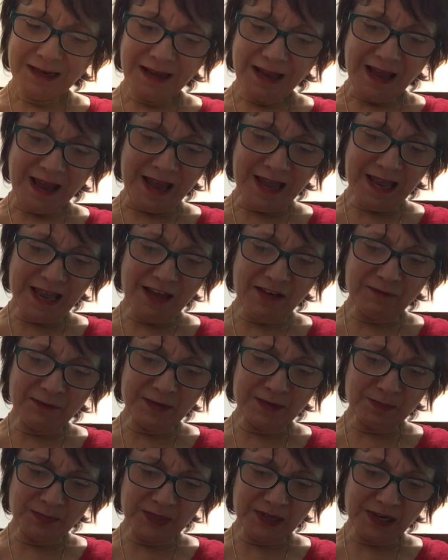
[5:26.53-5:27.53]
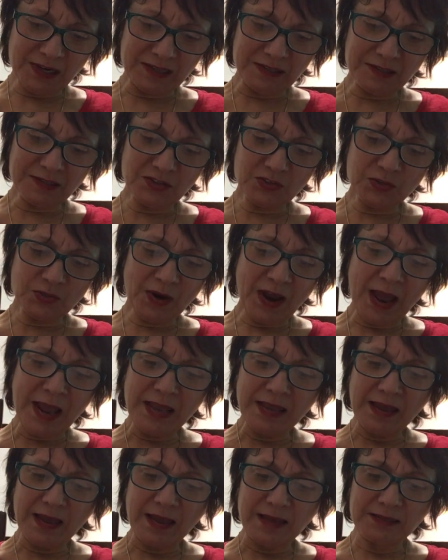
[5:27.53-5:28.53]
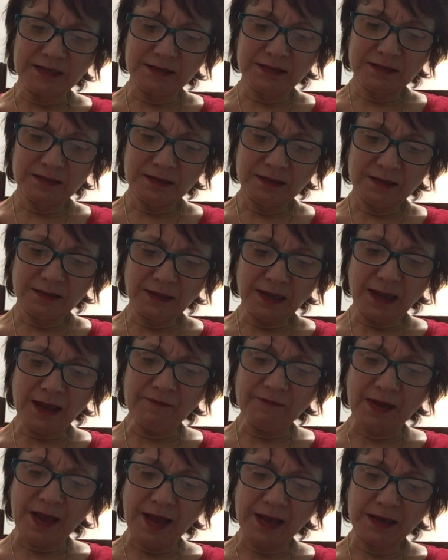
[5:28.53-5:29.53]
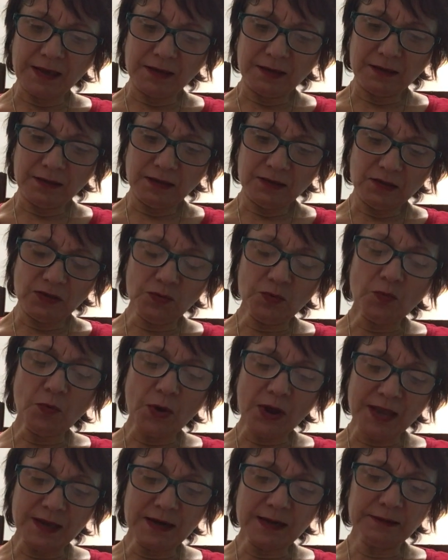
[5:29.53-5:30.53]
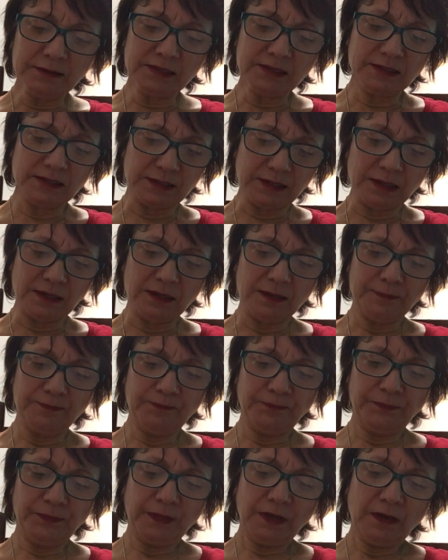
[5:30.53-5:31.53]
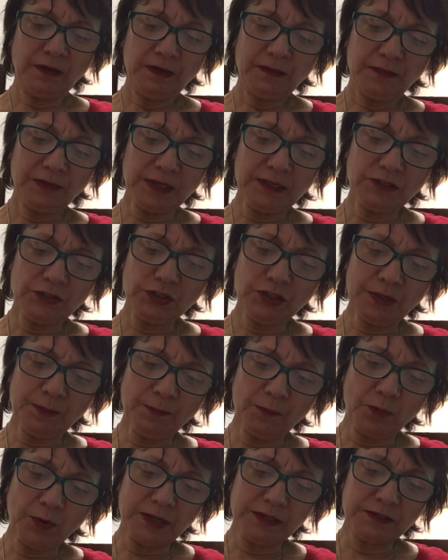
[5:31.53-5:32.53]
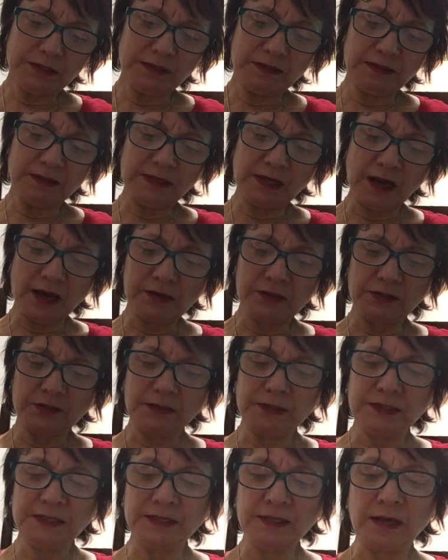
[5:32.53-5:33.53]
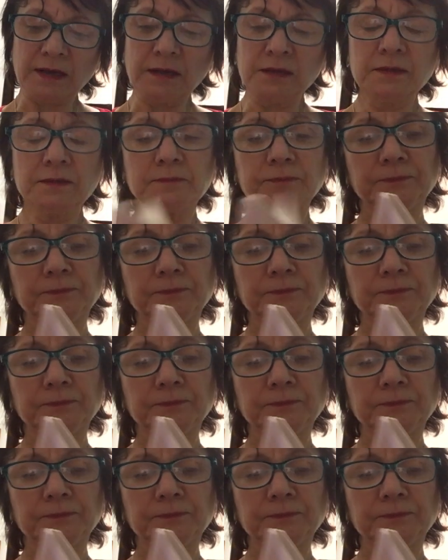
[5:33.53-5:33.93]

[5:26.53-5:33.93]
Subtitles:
I haven't begun to try yet, have I? You wait and see. Then Jip went to the doctor and said,